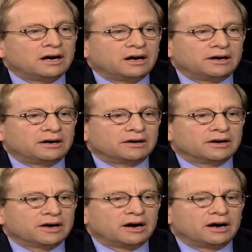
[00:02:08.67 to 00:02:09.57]
Uh,
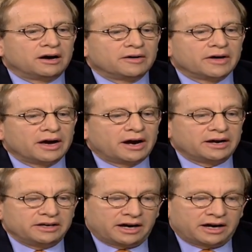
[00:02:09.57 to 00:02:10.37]
uh, I,